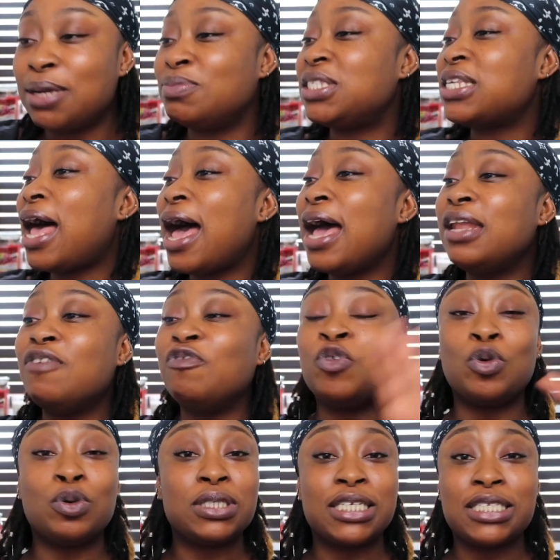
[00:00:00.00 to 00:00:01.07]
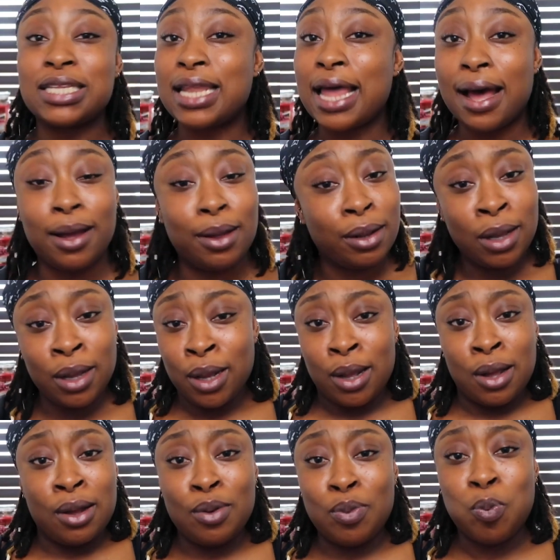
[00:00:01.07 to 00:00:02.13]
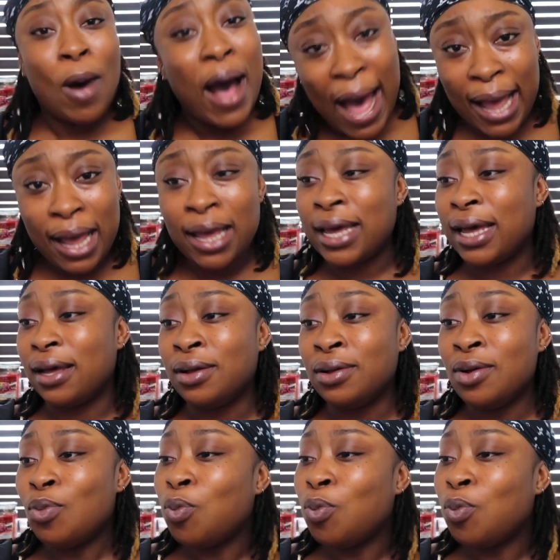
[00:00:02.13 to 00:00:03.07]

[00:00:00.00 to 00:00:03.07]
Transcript: I'm tired of all this, like, why?